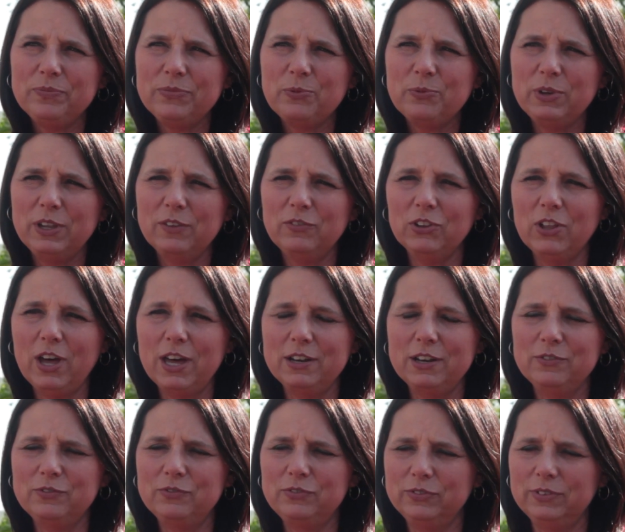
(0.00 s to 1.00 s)
we have a lot
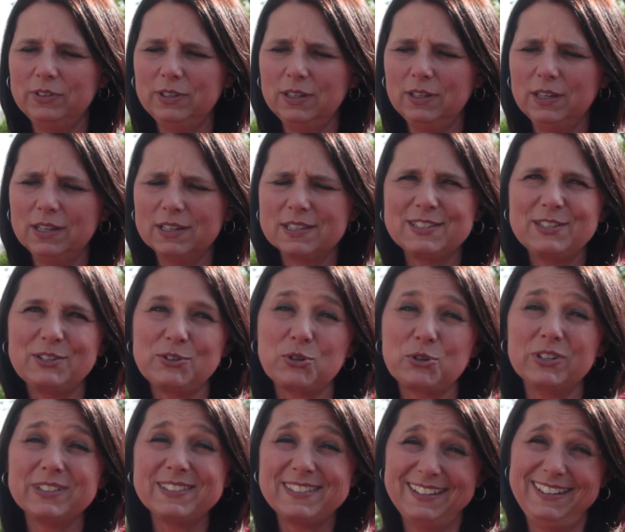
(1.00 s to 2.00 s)
of
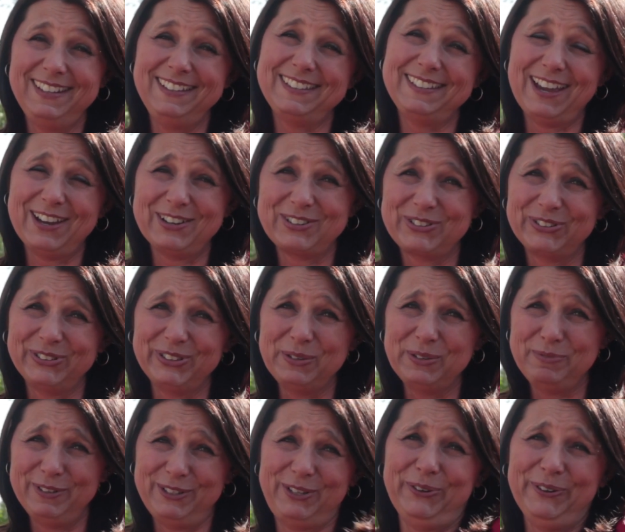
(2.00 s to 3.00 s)
eccentricities actually
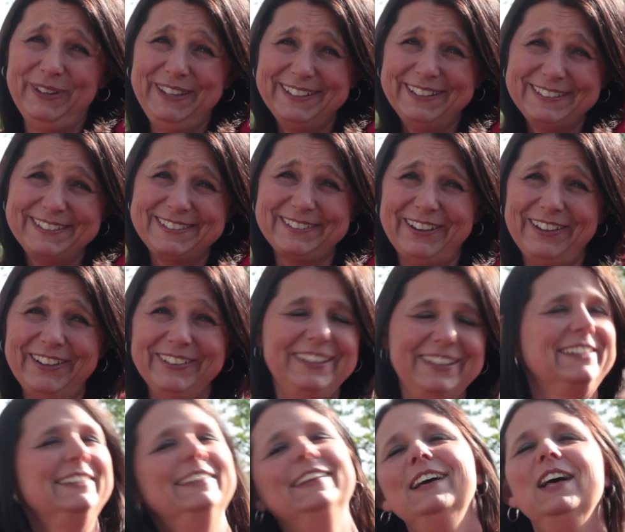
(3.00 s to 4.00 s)
between us all,
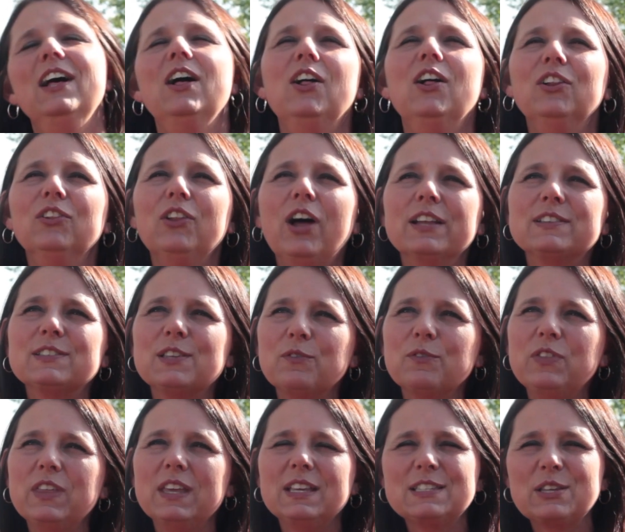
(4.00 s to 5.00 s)
and lots
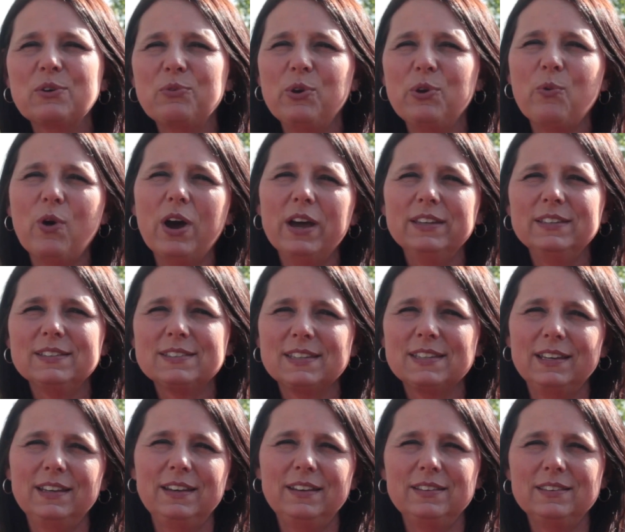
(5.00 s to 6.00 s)
of things that we want
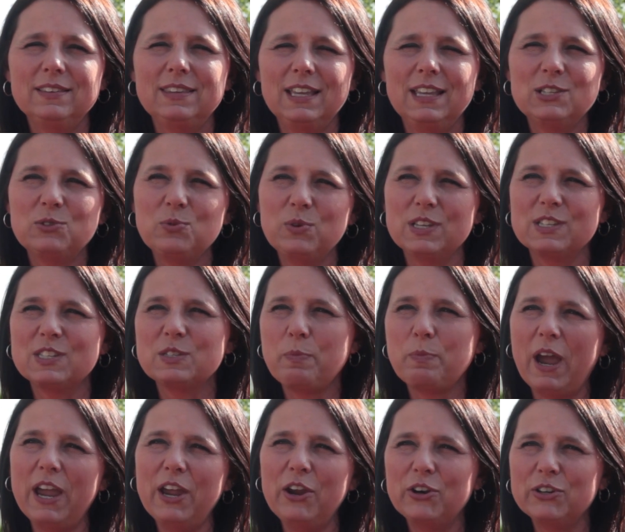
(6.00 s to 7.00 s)
and things we
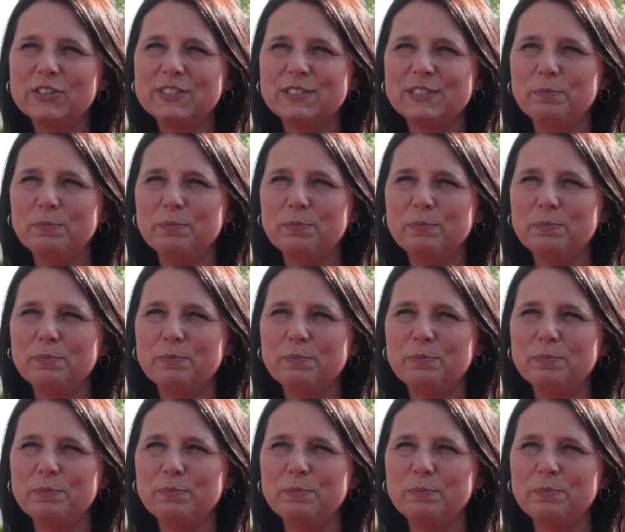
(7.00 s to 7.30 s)
aspire to